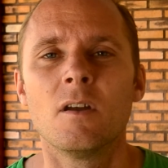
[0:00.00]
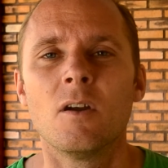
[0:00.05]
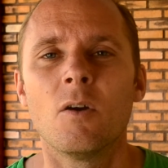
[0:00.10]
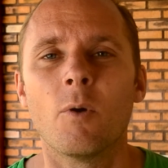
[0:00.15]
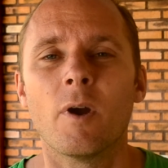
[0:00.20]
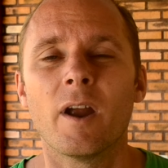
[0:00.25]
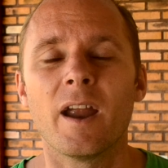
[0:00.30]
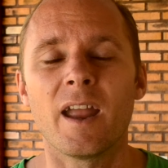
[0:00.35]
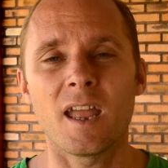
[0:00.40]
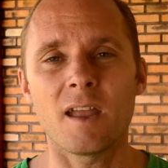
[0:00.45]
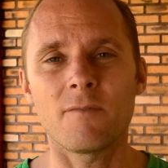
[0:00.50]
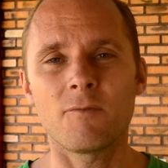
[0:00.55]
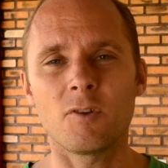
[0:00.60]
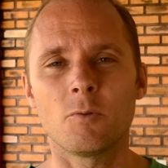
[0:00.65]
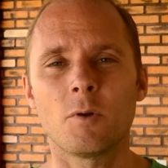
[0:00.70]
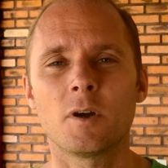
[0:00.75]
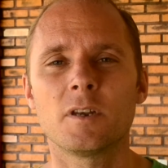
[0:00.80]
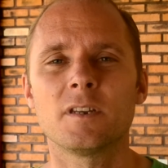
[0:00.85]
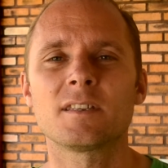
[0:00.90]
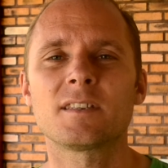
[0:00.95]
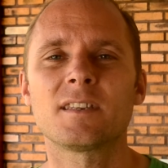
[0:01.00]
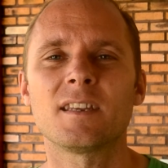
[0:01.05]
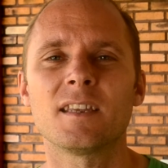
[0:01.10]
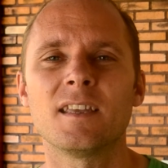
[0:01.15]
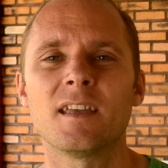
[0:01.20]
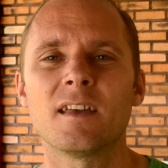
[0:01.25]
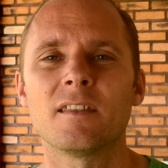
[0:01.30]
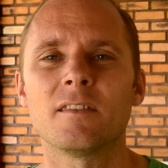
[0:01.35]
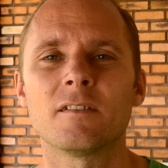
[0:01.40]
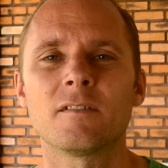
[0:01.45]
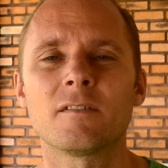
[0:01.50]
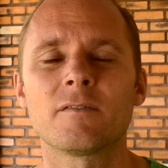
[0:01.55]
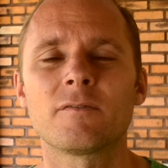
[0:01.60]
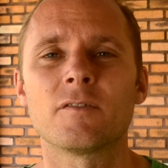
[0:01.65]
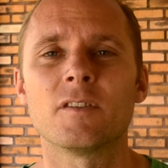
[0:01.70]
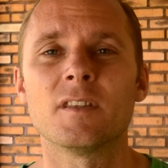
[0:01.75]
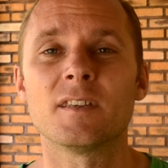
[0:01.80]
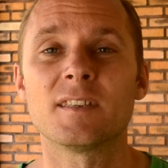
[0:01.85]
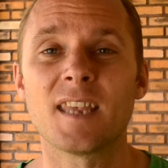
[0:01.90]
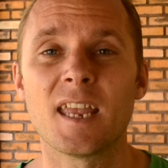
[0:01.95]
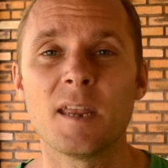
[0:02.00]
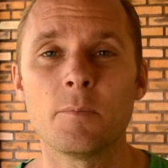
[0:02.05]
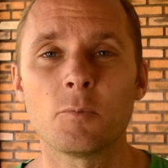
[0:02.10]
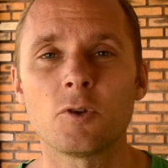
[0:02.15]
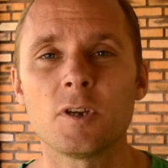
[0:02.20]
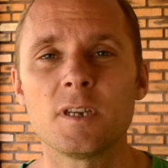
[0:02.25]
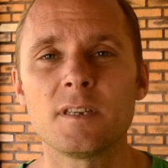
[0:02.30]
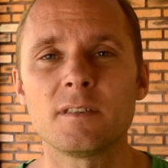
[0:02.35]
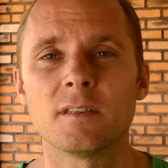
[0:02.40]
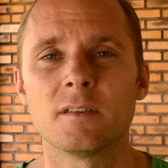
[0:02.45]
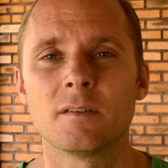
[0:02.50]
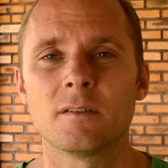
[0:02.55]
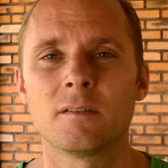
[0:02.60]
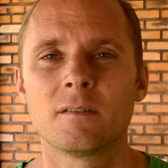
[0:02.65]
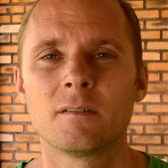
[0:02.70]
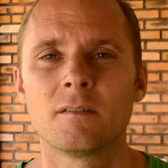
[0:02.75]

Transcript: where everyone is together for the same reason.